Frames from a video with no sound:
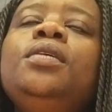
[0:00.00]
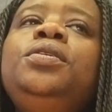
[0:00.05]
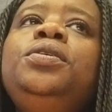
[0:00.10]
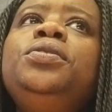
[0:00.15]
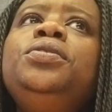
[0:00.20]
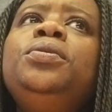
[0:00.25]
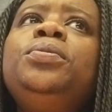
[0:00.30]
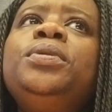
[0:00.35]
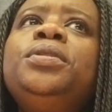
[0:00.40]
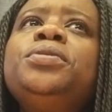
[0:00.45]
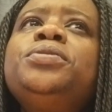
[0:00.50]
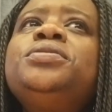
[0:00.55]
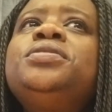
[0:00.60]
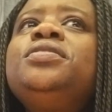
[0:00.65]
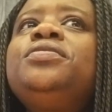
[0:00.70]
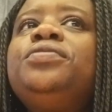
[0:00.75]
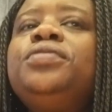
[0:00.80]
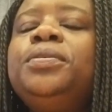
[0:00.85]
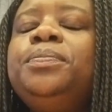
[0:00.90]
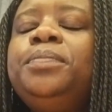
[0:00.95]
you know, with those
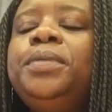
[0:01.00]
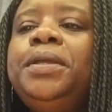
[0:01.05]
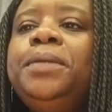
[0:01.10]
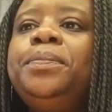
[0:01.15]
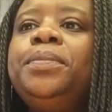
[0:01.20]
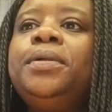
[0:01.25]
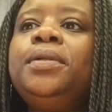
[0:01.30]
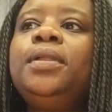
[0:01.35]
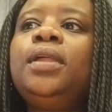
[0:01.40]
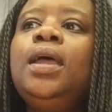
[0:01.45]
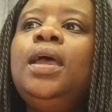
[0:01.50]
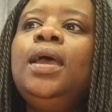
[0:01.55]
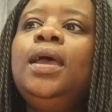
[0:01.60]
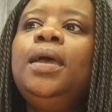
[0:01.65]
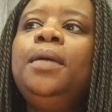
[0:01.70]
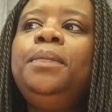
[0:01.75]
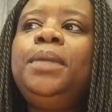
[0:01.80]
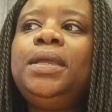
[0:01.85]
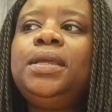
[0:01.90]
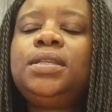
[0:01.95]
different people,
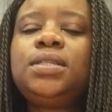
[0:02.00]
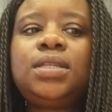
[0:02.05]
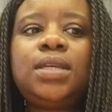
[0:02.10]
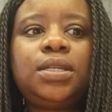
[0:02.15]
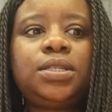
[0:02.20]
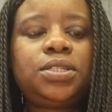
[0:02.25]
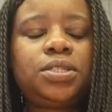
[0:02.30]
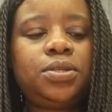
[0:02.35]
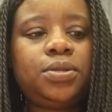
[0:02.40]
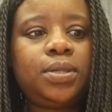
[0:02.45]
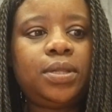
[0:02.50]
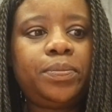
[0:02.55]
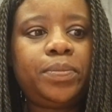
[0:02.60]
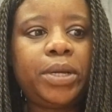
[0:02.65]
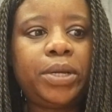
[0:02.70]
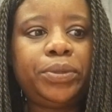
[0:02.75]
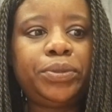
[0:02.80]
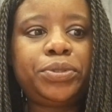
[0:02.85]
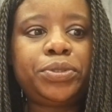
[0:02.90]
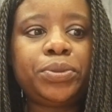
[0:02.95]
be intentional
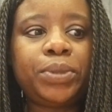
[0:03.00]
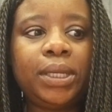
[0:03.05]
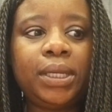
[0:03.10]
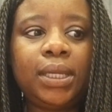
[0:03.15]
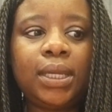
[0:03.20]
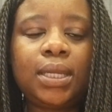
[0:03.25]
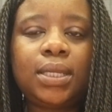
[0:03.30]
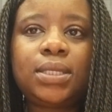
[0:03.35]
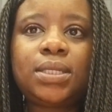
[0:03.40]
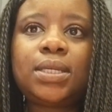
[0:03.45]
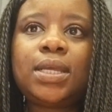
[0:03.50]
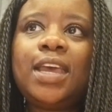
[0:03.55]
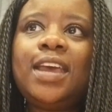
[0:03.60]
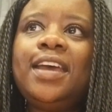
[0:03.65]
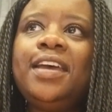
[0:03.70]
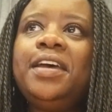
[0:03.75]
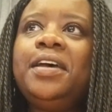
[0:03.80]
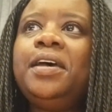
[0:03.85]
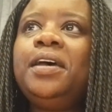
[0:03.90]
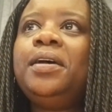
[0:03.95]
about doing it.
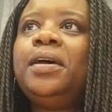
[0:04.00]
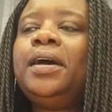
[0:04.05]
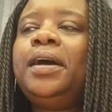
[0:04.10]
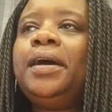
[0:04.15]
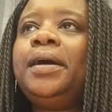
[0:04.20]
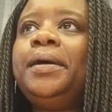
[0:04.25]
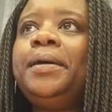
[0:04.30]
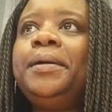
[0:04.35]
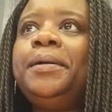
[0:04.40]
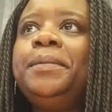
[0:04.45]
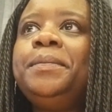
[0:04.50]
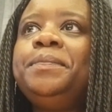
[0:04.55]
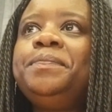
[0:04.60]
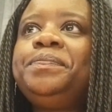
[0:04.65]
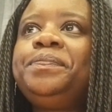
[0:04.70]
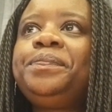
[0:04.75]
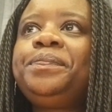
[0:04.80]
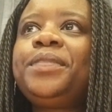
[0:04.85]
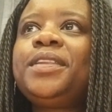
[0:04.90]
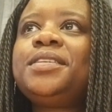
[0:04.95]

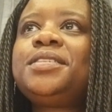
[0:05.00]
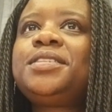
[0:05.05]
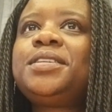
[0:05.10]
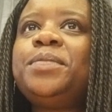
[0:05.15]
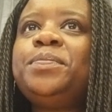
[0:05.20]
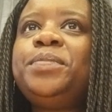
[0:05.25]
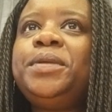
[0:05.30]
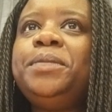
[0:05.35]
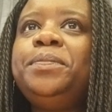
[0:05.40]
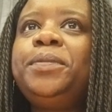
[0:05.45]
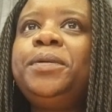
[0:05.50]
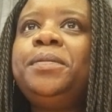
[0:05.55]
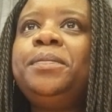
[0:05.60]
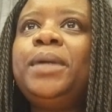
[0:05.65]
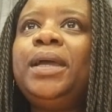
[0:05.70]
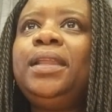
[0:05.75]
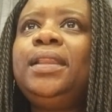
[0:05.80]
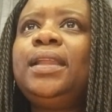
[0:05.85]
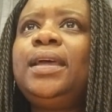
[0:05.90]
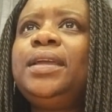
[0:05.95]
Some people
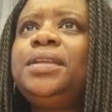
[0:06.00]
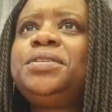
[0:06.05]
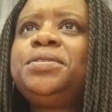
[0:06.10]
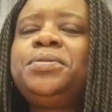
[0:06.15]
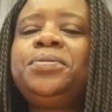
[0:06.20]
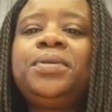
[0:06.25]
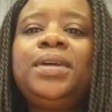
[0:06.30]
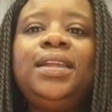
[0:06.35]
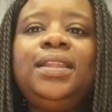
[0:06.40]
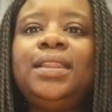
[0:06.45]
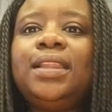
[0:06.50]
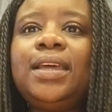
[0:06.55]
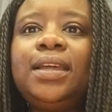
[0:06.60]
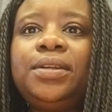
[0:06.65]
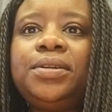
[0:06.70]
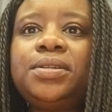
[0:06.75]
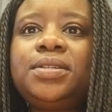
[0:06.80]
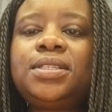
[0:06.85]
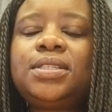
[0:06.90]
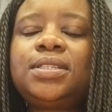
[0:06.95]
might like to write
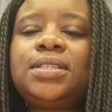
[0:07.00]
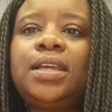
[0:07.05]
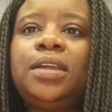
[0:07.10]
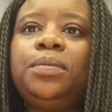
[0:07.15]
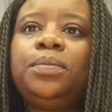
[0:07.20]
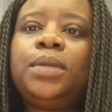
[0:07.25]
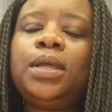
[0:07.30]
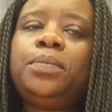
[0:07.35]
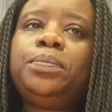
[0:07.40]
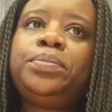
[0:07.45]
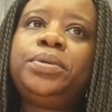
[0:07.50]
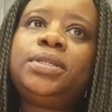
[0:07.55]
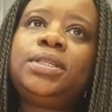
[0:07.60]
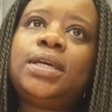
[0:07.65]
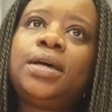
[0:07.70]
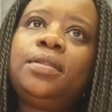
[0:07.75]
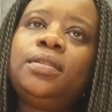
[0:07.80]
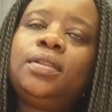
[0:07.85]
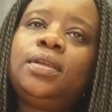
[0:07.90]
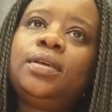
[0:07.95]
letters and put
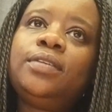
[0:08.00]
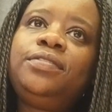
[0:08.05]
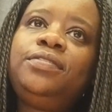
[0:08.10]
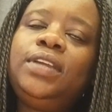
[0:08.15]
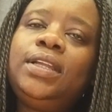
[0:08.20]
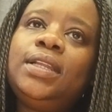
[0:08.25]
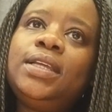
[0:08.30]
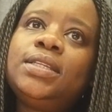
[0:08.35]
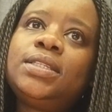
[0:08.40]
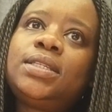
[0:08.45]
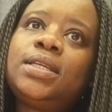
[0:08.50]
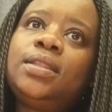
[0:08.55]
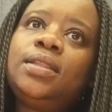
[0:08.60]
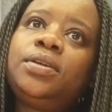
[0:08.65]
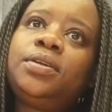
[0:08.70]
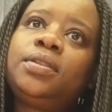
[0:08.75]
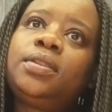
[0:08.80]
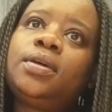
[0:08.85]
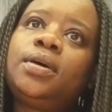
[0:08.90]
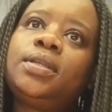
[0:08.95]
down their feelings and
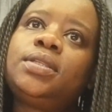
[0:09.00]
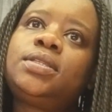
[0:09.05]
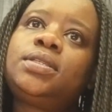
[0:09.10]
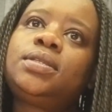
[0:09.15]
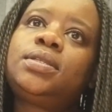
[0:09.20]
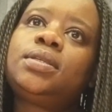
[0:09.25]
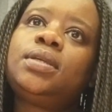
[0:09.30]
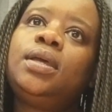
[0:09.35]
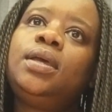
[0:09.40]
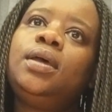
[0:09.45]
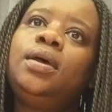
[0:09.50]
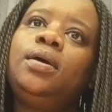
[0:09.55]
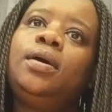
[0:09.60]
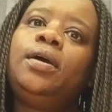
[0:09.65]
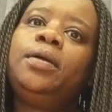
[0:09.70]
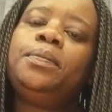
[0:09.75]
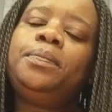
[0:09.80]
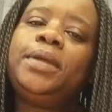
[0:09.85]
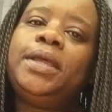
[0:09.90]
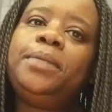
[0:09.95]
their thoughts
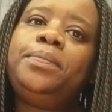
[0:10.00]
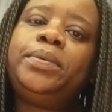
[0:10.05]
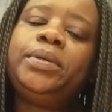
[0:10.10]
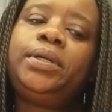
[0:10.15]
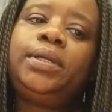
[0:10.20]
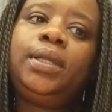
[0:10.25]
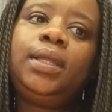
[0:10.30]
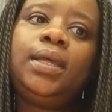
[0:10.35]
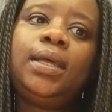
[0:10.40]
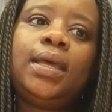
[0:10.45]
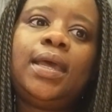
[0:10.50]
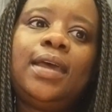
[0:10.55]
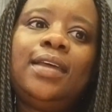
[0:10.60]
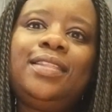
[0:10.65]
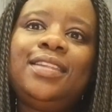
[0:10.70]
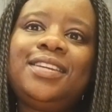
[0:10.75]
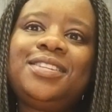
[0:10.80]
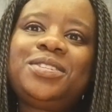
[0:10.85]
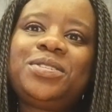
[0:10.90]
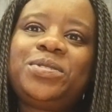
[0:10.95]
on paper,
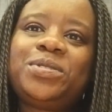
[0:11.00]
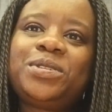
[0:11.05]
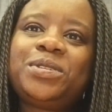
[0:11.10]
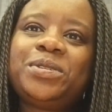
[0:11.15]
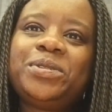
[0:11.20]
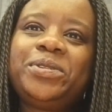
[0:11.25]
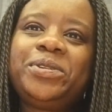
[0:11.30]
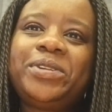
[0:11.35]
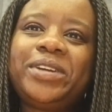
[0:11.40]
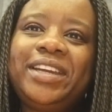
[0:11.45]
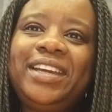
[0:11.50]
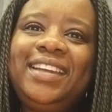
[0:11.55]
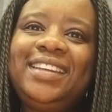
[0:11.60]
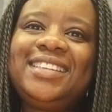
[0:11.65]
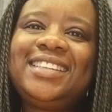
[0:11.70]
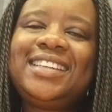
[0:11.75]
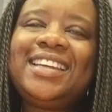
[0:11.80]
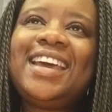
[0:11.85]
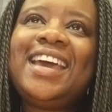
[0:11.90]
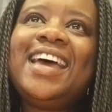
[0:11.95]
and that's also
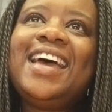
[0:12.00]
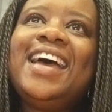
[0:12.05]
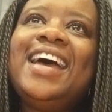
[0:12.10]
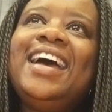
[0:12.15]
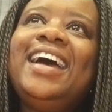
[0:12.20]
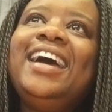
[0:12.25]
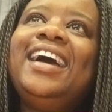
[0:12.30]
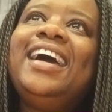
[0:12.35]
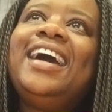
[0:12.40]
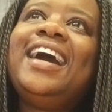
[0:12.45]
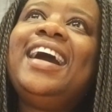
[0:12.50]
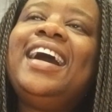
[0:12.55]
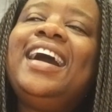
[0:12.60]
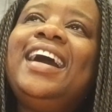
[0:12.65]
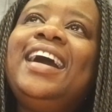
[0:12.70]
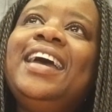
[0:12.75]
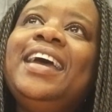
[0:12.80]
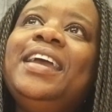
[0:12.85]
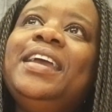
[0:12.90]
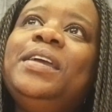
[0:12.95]
great.
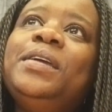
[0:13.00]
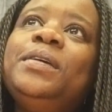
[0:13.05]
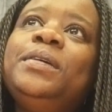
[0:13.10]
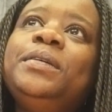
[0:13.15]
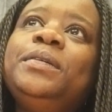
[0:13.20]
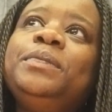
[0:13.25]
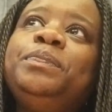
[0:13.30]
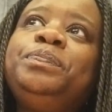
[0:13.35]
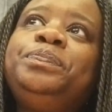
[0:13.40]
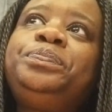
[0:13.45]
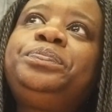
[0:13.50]
I